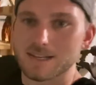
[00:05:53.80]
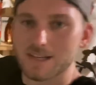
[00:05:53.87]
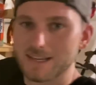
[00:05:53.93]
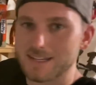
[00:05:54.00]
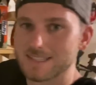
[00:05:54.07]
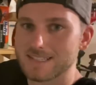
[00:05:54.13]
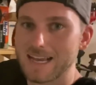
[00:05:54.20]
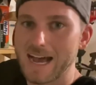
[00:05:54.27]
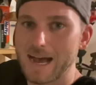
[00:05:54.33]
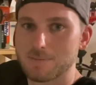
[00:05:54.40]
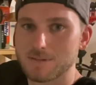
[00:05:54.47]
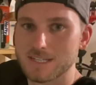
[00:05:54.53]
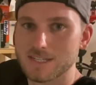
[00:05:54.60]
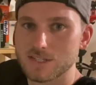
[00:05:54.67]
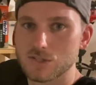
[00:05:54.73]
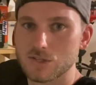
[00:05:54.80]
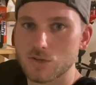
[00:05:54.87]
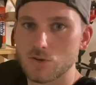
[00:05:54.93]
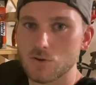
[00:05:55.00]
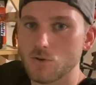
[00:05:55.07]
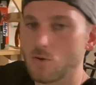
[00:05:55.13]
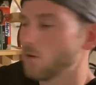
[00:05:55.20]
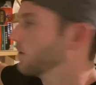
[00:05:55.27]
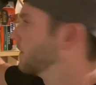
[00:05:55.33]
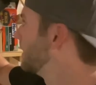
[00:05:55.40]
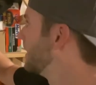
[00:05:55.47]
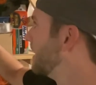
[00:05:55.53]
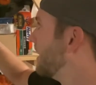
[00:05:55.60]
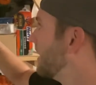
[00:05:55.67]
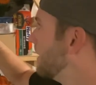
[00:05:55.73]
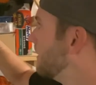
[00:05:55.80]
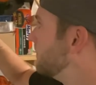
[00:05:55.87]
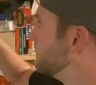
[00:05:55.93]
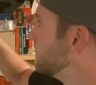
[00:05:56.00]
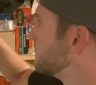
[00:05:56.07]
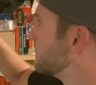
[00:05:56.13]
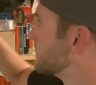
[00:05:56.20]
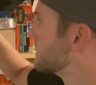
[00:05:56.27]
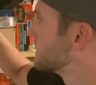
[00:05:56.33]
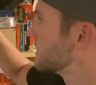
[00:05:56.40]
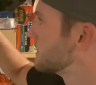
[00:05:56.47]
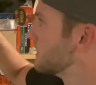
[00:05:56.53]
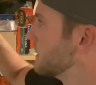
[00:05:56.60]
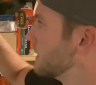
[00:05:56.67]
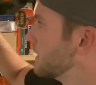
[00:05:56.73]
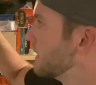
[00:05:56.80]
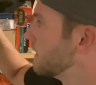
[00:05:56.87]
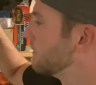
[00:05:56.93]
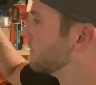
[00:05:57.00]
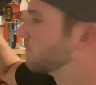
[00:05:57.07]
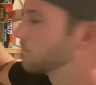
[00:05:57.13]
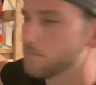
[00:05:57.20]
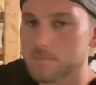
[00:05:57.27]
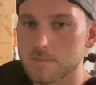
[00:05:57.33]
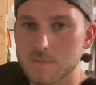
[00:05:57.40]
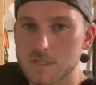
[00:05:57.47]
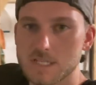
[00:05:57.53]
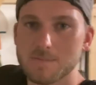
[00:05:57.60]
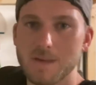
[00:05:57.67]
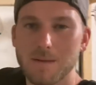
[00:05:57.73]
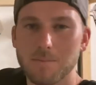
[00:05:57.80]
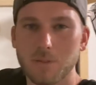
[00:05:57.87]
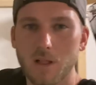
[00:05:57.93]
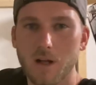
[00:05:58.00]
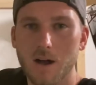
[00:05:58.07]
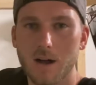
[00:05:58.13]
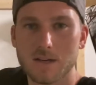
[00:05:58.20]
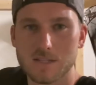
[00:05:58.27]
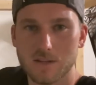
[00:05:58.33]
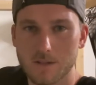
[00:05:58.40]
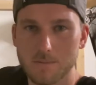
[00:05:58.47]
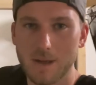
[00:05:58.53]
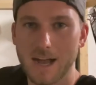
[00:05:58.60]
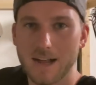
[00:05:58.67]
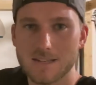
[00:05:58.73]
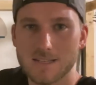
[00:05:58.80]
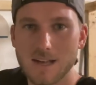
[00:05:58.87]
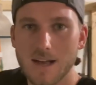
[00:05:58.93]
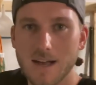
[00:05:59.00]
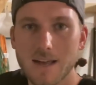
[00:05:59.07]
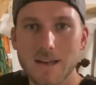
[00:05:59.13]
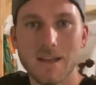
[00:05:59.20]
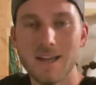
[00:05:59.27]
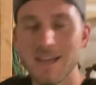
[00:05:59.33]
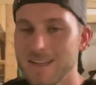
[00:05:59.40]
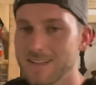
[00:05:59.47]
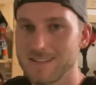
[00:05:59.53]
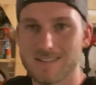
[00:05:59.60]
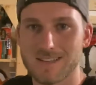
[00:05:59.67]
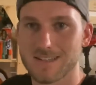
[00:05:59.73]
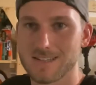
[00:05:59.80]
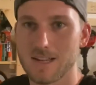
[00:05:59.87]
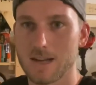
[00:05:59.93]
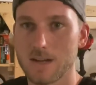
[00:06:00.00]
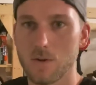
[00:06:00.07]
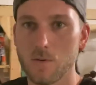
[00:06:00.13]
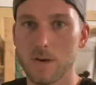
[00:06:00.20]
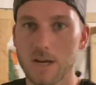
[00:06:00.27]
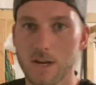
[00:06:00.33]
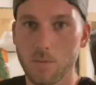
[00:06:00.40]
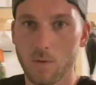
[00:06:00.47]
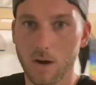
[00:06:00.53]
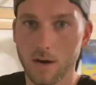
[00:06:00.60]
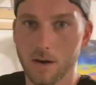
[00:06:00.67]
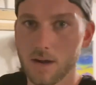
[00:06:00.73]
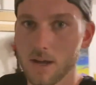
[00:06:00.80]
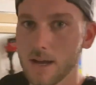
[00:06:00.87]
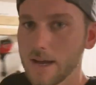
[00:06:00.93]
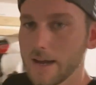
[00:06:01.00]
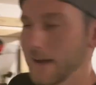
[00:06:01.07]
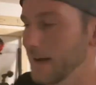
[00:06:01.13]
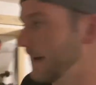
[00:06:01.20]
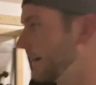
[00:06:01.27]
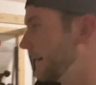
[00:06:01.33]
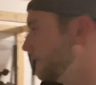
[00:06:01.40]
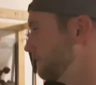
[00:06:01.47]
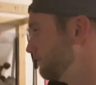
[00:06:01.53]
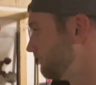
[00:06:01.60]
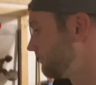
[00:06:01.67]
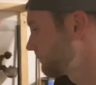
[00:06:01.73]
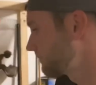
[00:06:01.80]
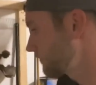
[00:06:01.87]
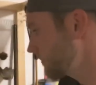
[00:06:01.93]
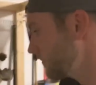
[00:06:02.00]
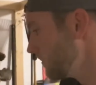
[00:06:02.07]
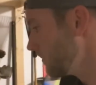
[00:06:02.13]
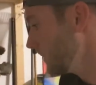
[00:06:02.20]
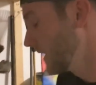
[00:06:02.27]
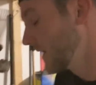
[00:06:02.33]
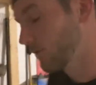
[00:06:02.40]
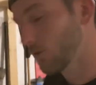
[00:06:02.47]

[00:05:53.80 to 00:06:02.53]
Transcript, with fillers: and tapped into uh, the cement blocks on the backside. This thing's not going anywhere. Um, and